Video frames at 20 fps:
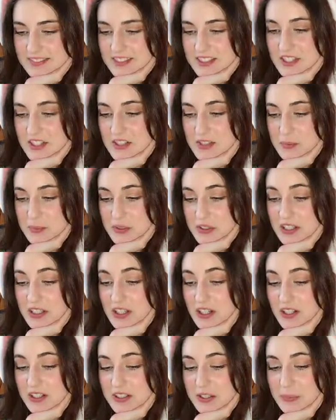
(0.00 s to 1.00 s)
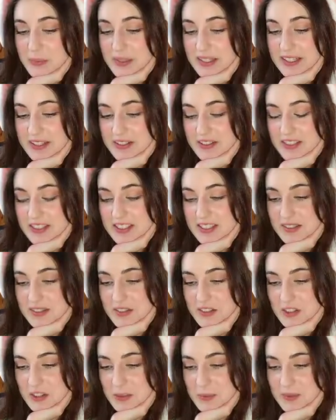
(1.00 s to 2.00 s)
just preoccupying herself
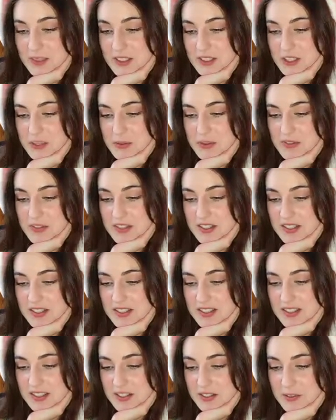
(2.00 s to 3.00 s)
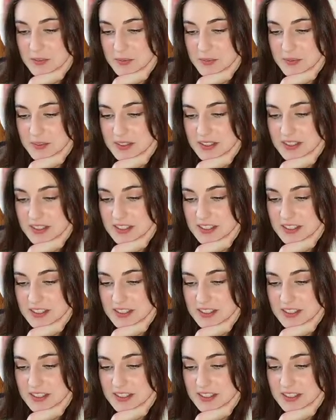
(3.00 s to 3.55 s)
so much with this um